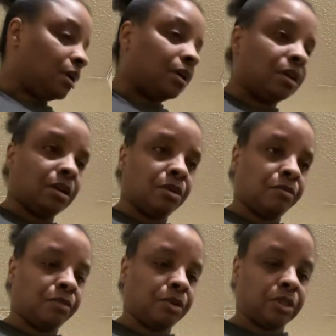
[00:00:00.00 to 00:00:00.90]
and the
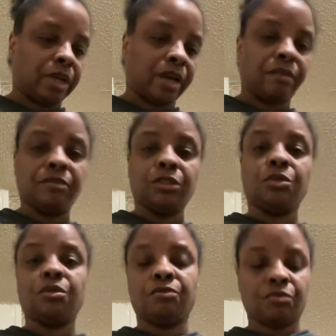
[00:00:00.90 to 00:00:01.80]
first half is on
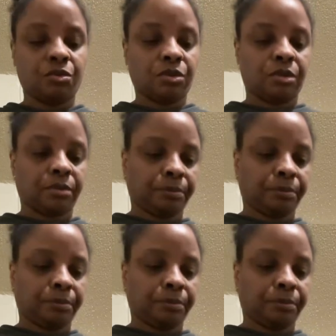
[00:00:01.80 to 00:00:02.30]
the floor.